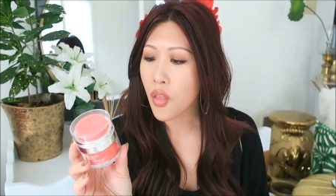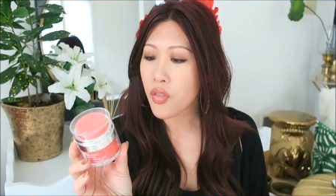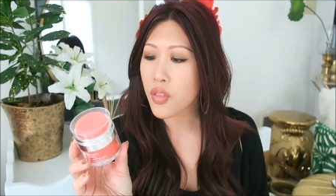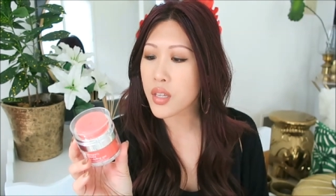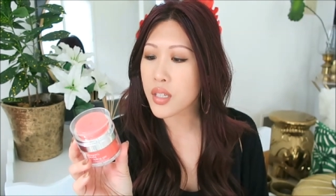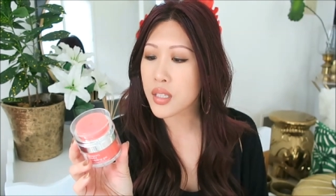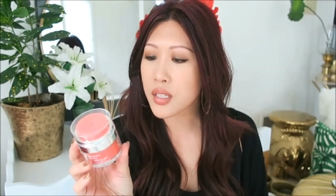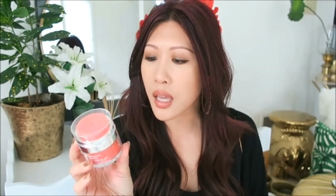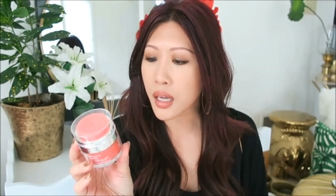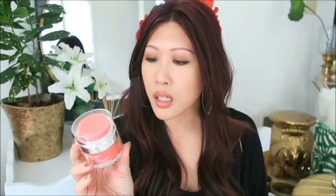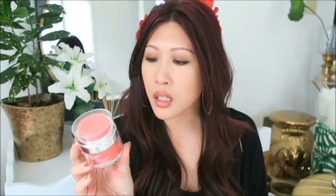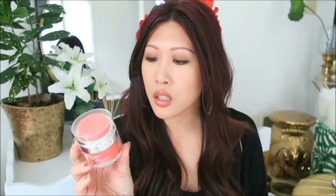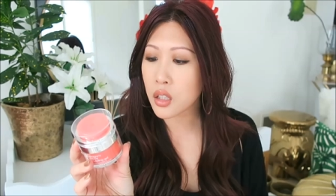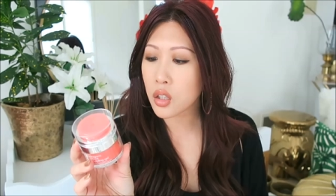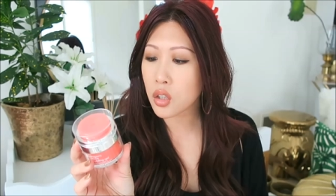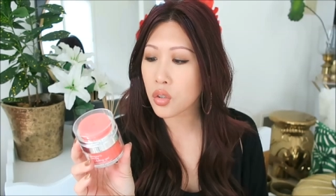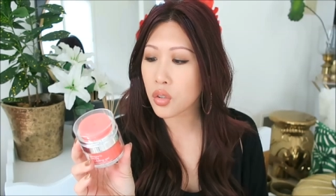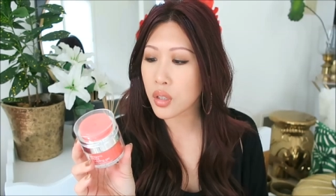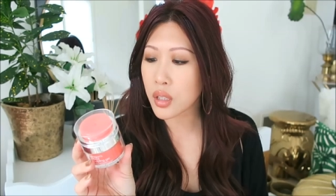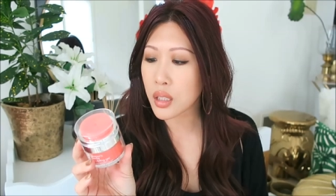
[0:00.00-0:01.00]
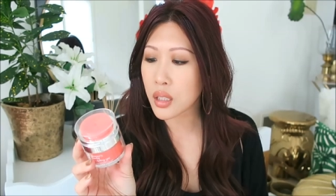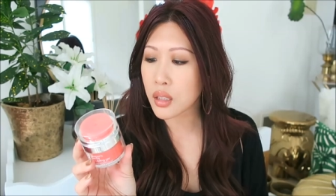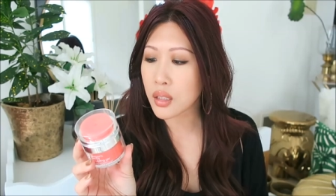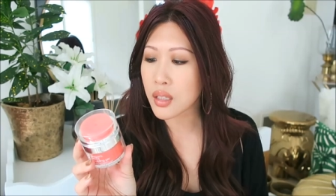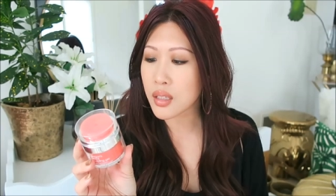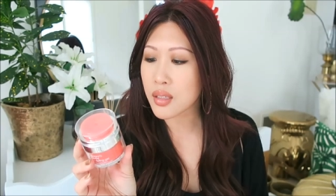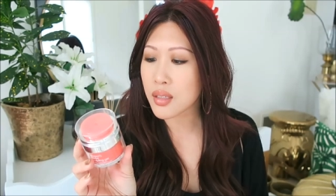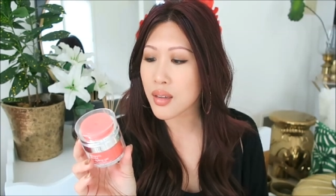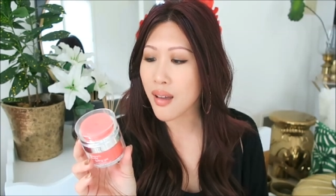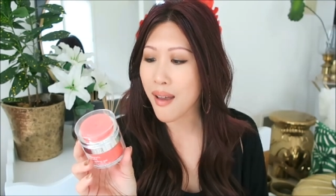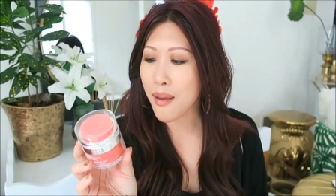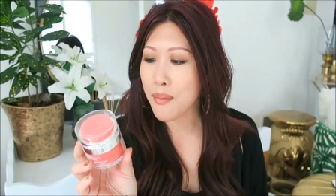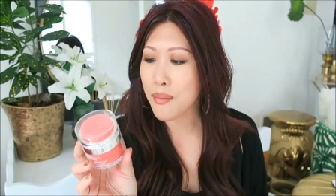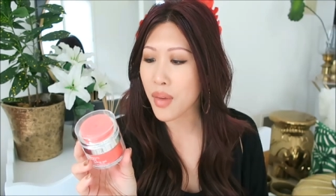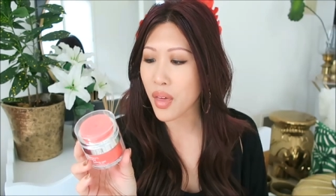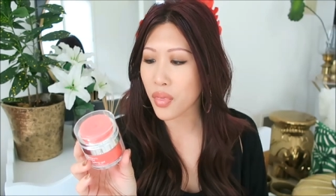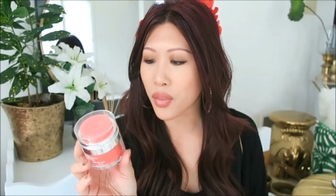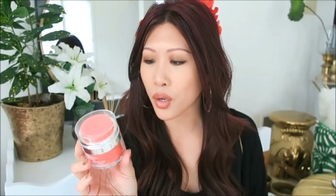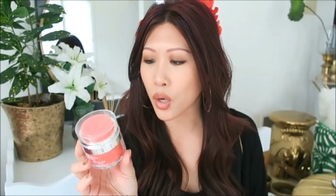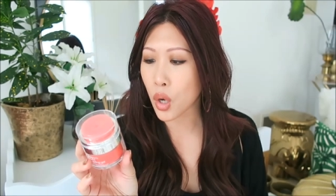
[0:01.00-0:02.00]
The second ingredient is
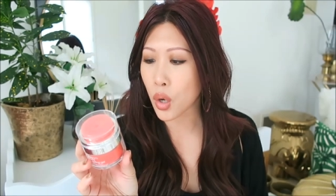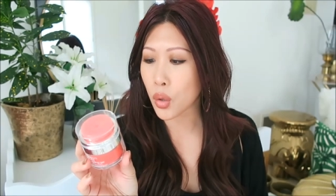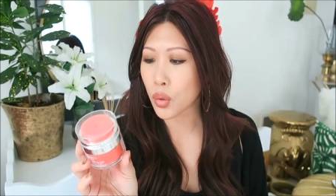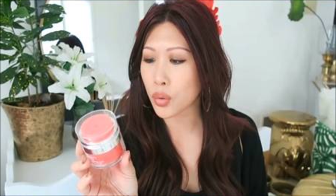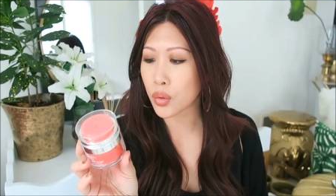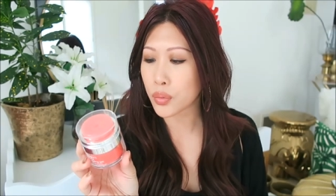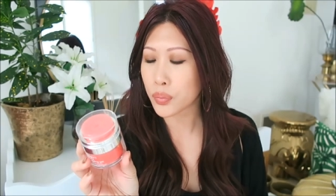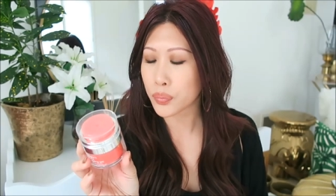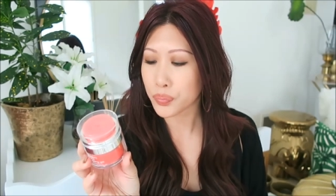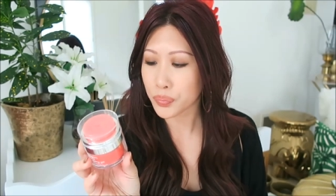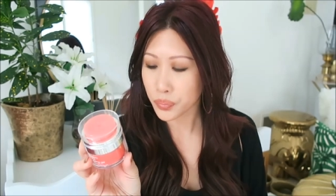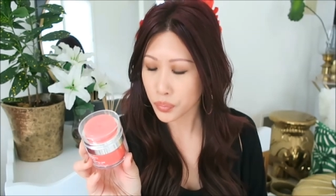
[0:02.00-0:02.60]
dimethicone.